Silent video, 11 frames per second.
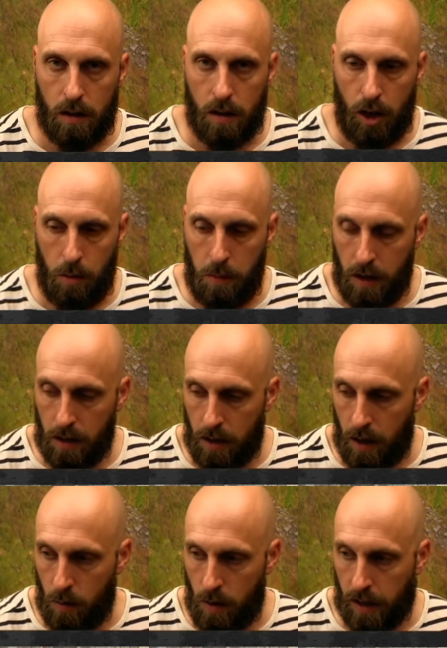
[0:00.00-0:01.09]
And immediately
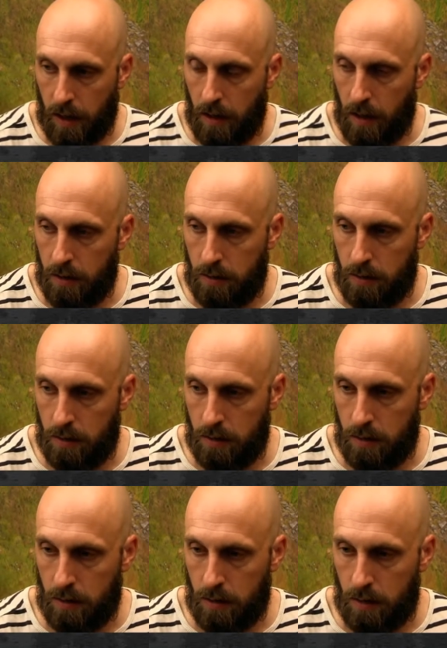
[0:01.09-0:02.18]
he recognizes
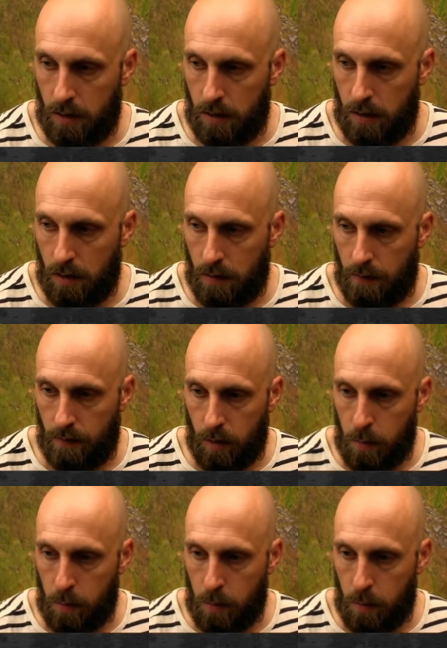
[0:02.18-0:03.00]
the